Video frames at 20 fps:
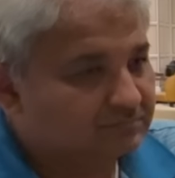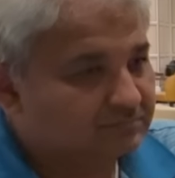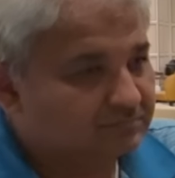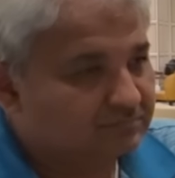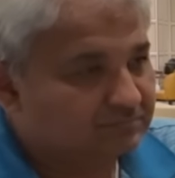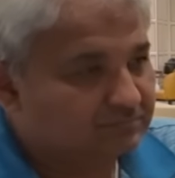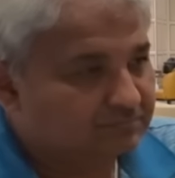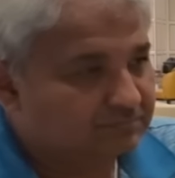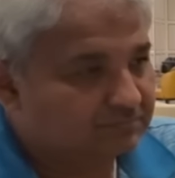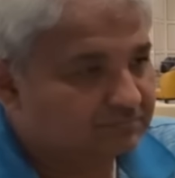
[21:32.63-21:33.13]

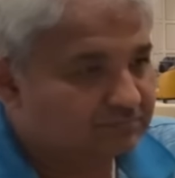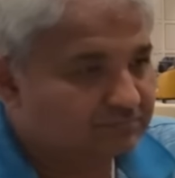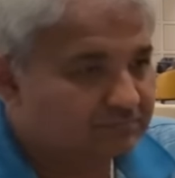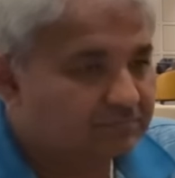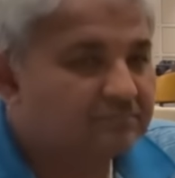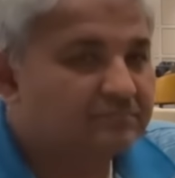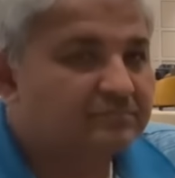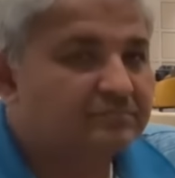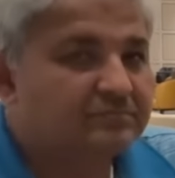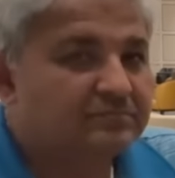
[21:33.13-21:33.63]

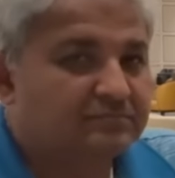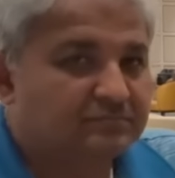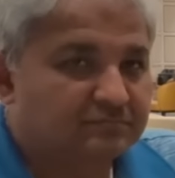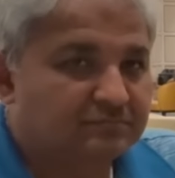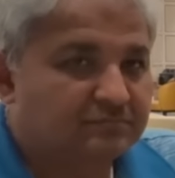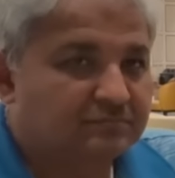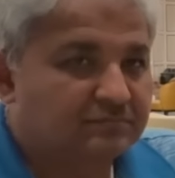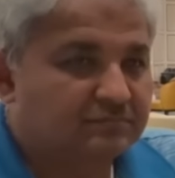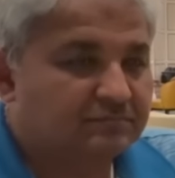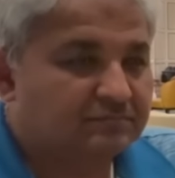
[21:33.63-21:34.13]

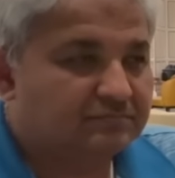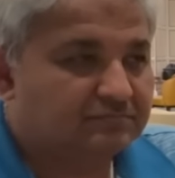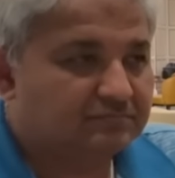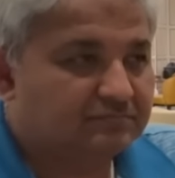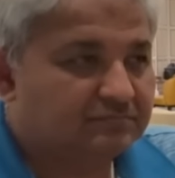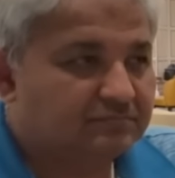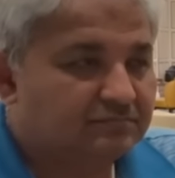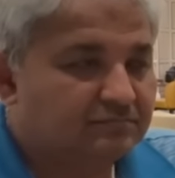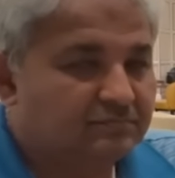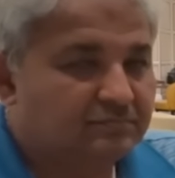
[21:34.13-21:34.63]

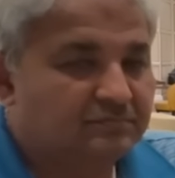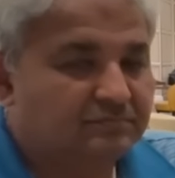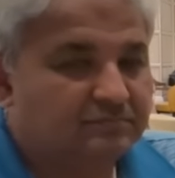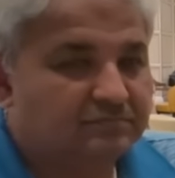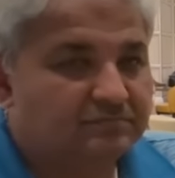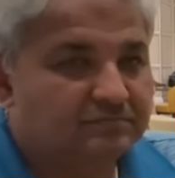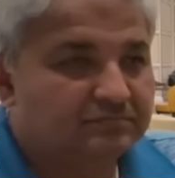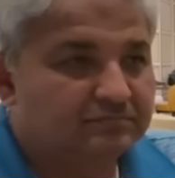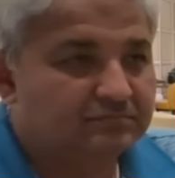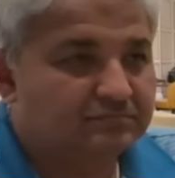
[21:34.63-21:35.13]

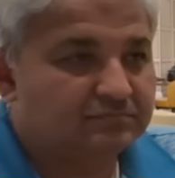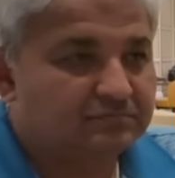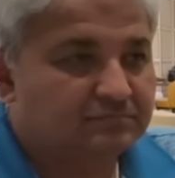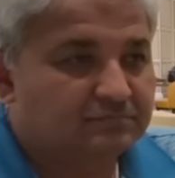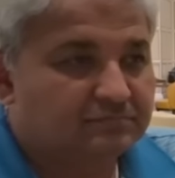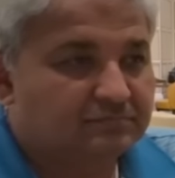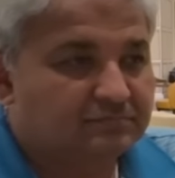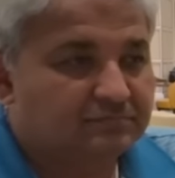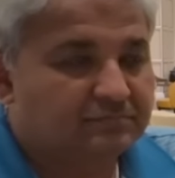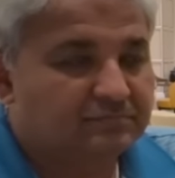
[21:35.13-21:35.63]

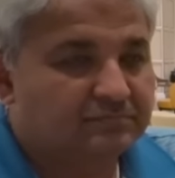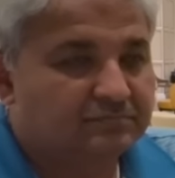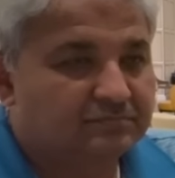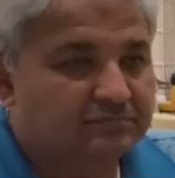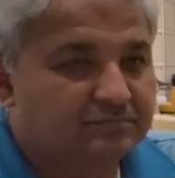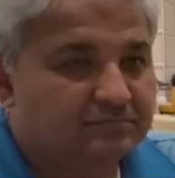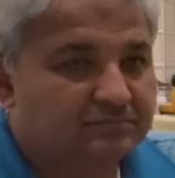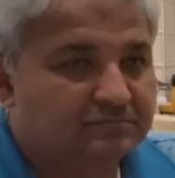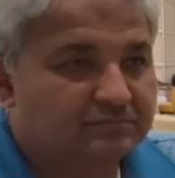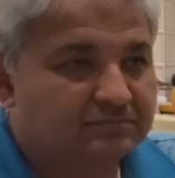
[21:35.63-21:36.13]

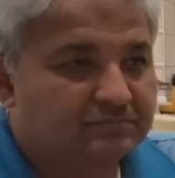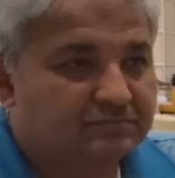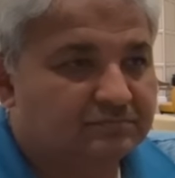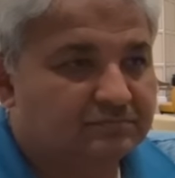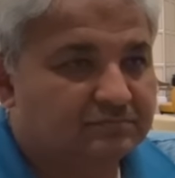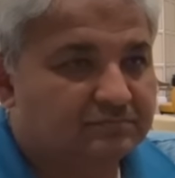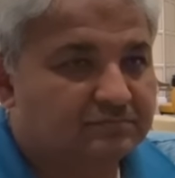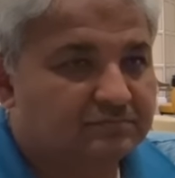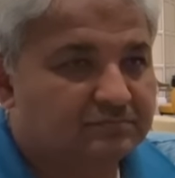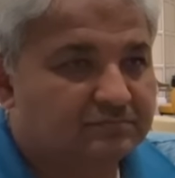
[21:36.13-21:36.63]

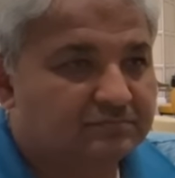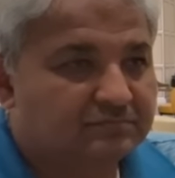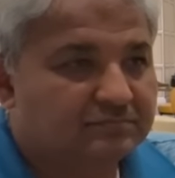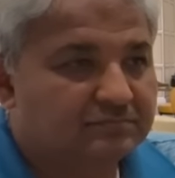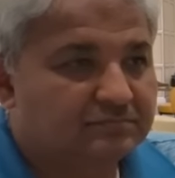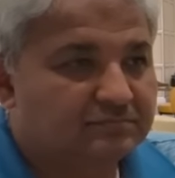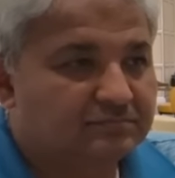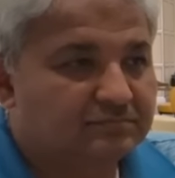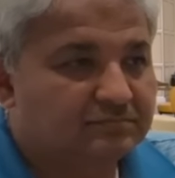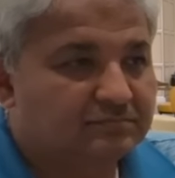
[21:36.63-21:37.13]

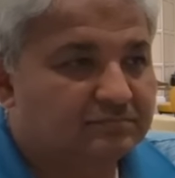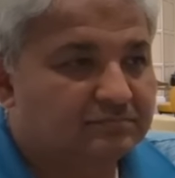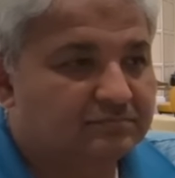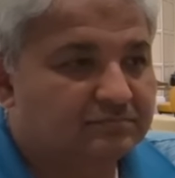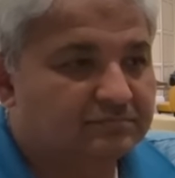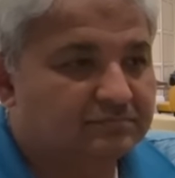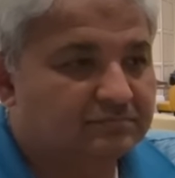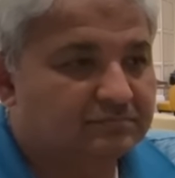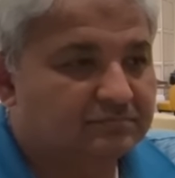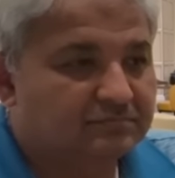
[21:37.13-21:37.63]

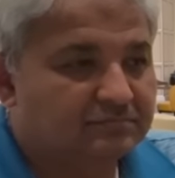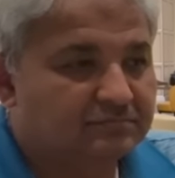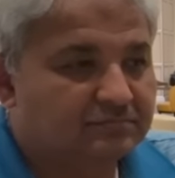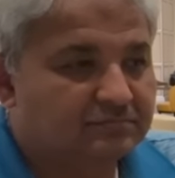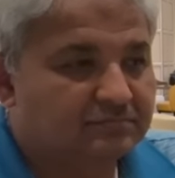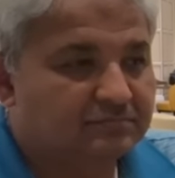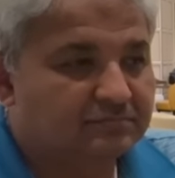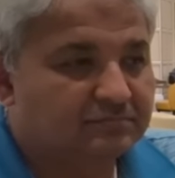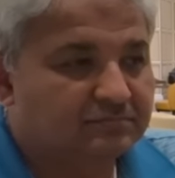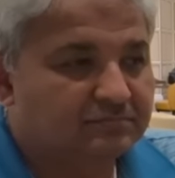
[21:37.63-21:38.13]

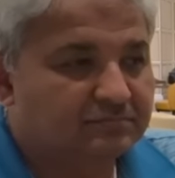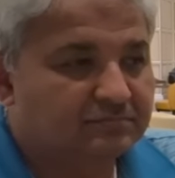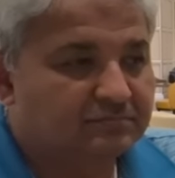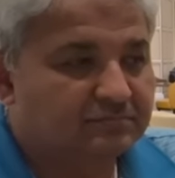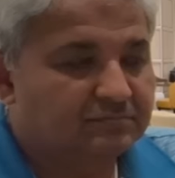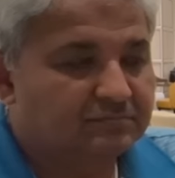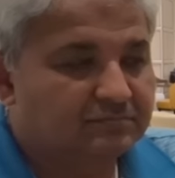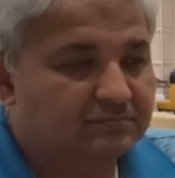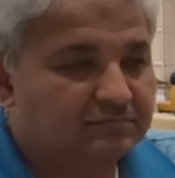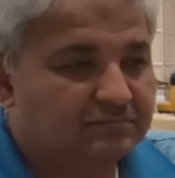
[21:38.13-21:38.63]

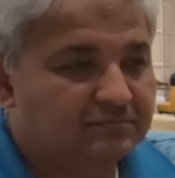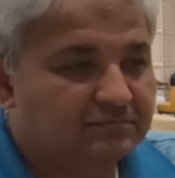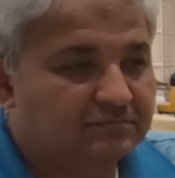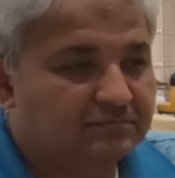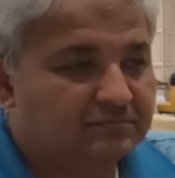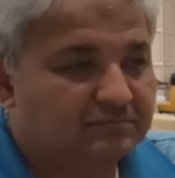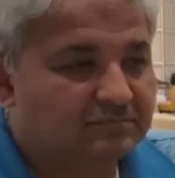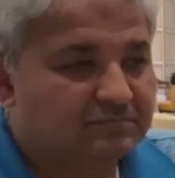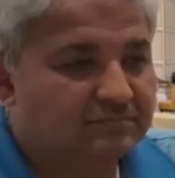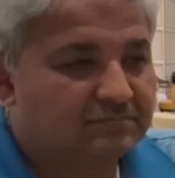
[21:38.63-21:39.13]

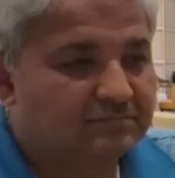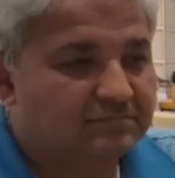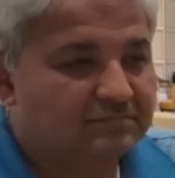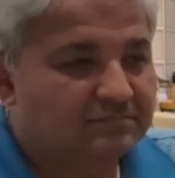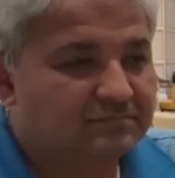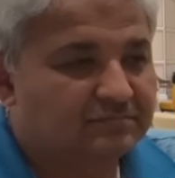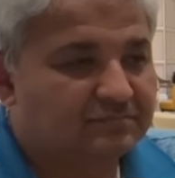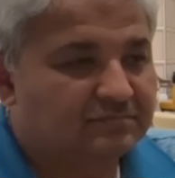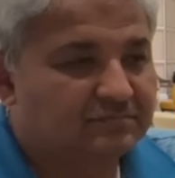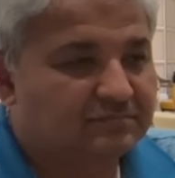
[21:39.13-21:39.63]

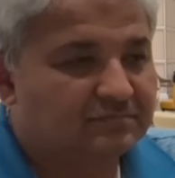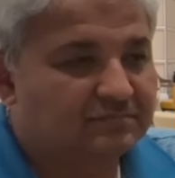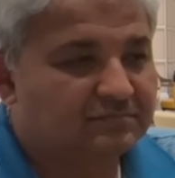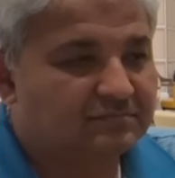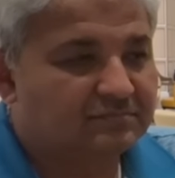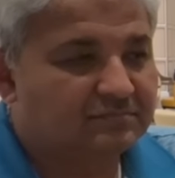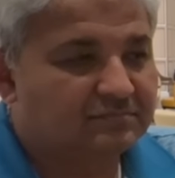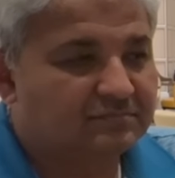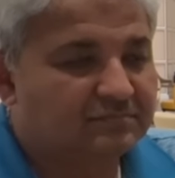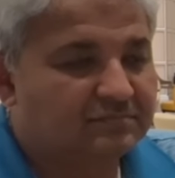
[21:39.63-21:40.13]

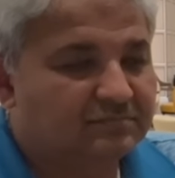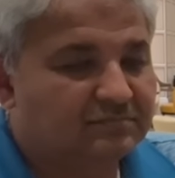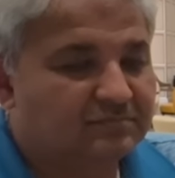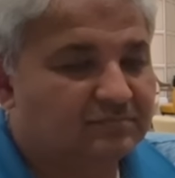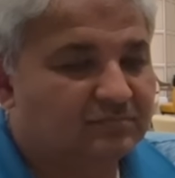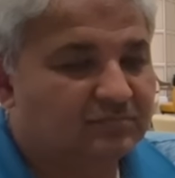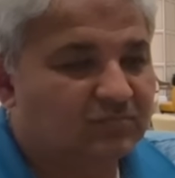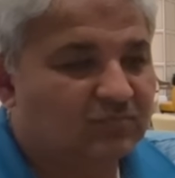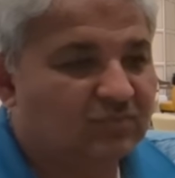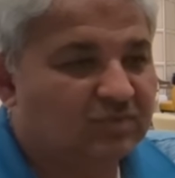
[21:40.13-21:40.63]
(silent)